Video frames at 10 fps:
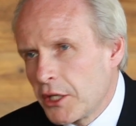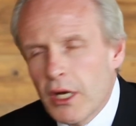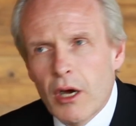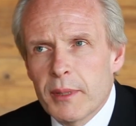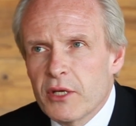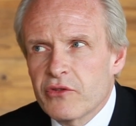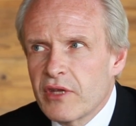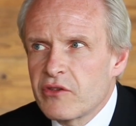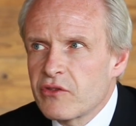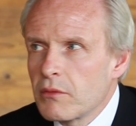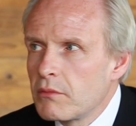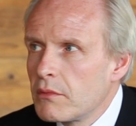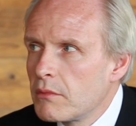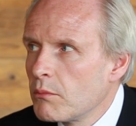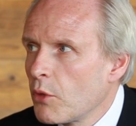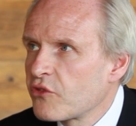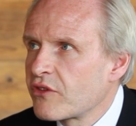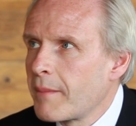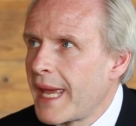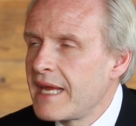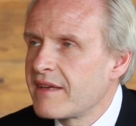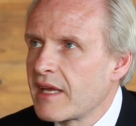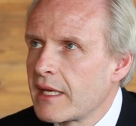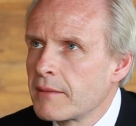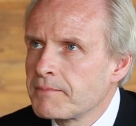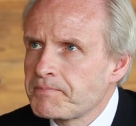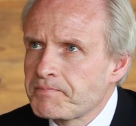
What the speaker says: And, you know, because there's the most amazing,